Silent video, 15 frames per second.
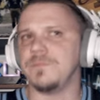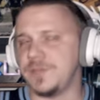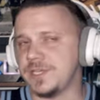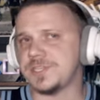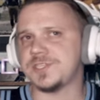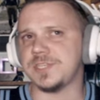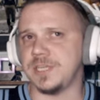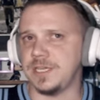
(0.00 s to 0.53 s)

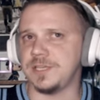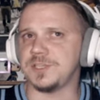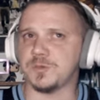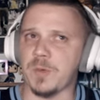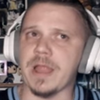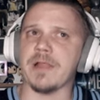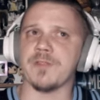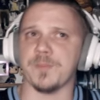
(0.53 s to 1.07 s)
This
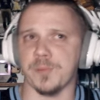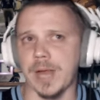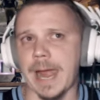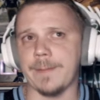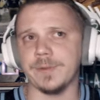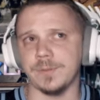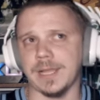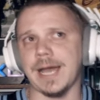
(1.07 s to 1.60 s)
is where the
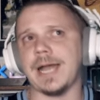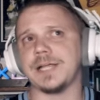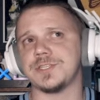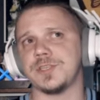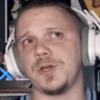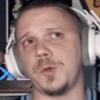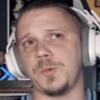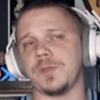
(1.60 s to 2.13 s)
problem
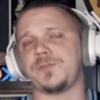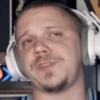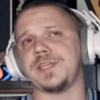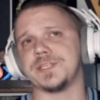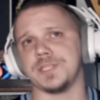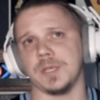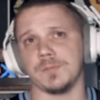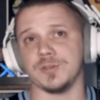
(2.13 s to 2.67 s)
lies, though, with
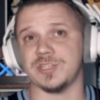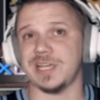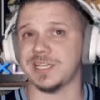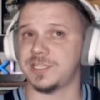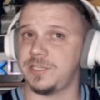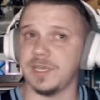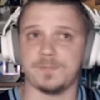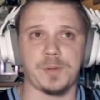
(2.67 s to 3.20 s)
these
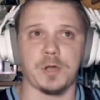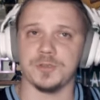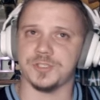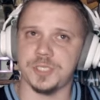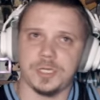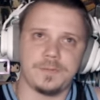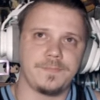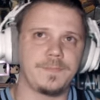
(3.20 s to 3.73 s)
Lumberjacks. Nick
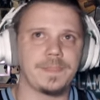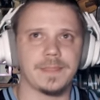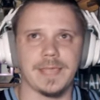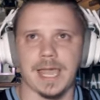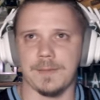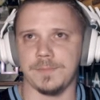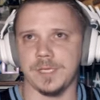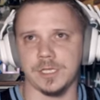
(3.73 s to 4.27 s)
Bosa,
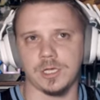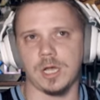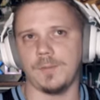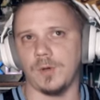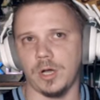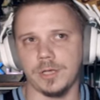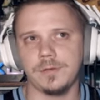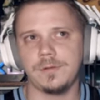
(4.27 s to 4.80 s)
I mean,
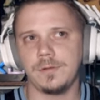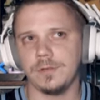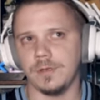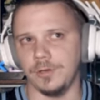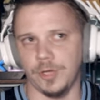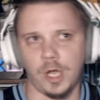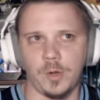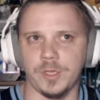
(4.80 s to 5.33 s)
come on.
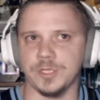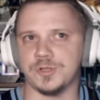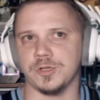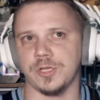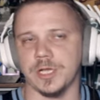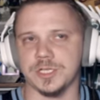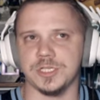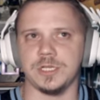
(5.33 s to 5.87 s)
No
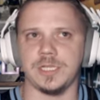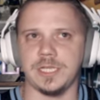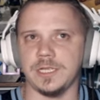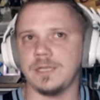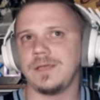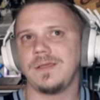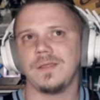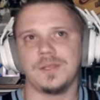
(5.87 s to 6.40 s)
introduction
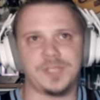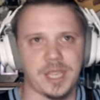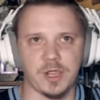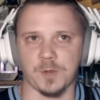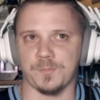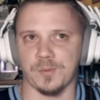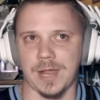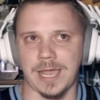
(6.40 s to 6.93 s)
needed.
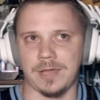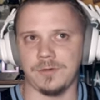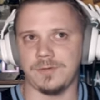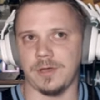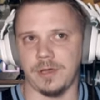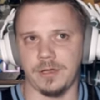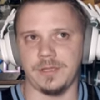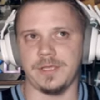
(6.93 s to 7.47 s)
Derek
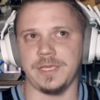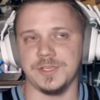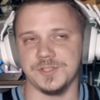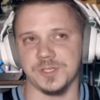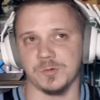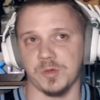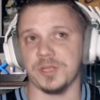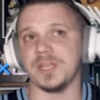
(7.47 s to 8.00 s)
Brown,
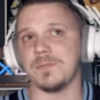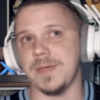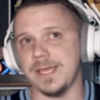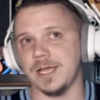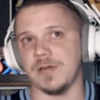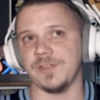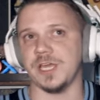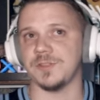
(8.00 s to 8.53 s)
his running
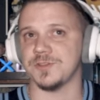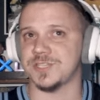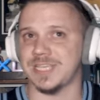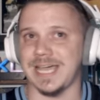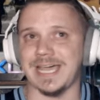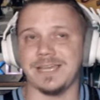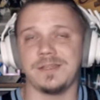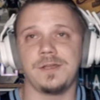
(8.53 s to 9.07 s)
mate on the other
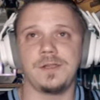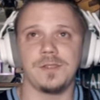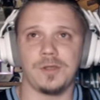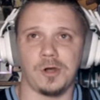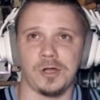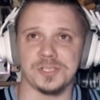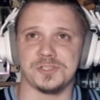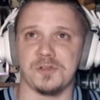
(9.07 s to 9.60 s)
side,
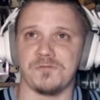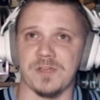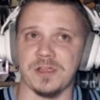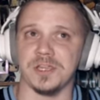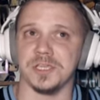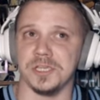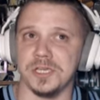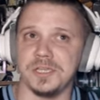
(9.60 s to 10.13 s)
also
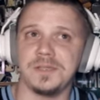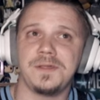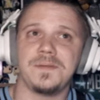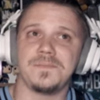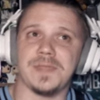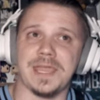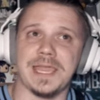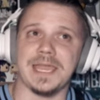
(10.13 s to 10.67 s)
very good.
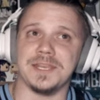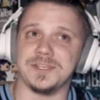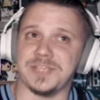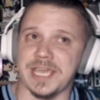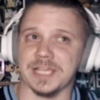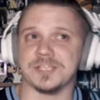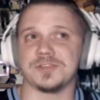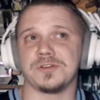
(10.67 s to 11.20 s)
And
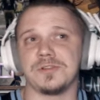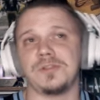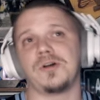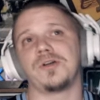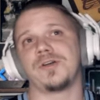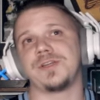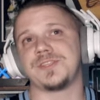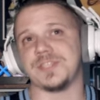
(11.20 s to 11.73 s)
Dexter
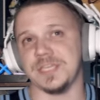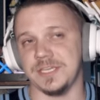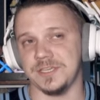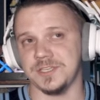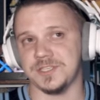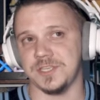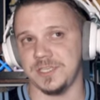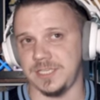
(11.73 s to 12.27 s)
Lawrence
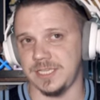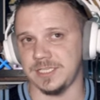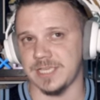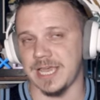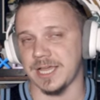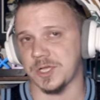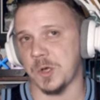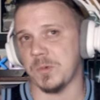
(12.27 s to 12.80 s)
is the
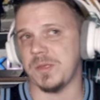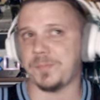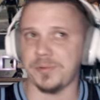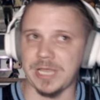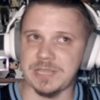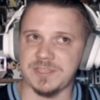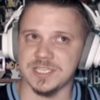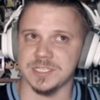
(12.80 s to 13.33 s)
tackle. We
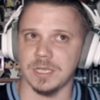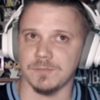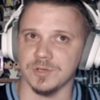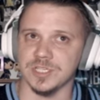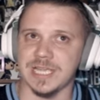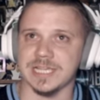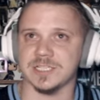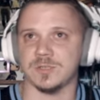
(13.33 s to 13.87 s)
played these
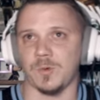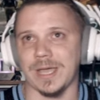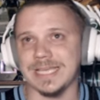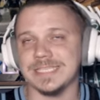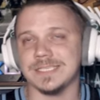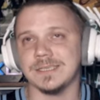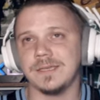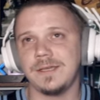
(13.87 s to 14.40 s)
Lumberjacks
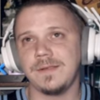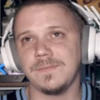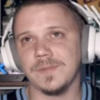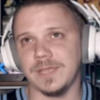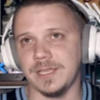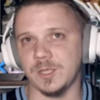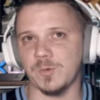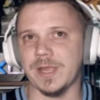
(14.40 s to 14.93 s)
twice
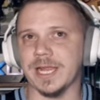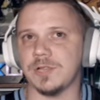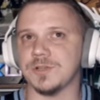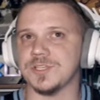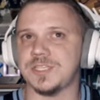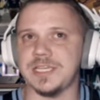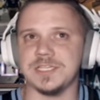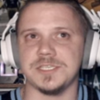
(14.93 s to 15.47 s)
in the regular
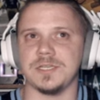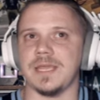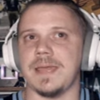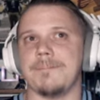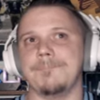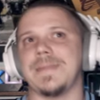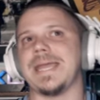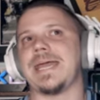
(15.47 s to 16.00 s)
season,
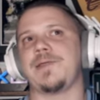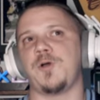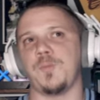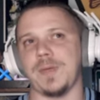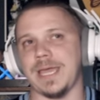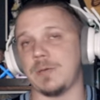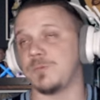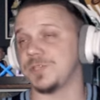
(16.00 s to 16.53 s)
and man, oh
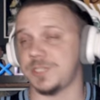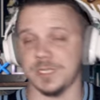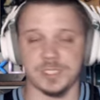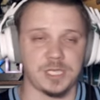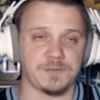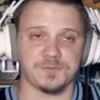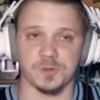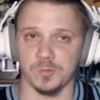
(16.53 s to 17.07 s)
man, was it
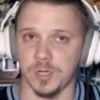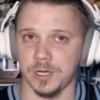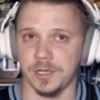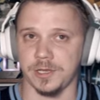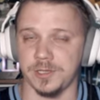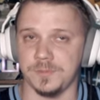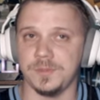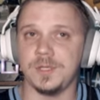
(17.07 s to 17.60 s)
tough to run
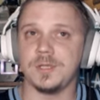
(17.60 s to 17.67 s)
on them.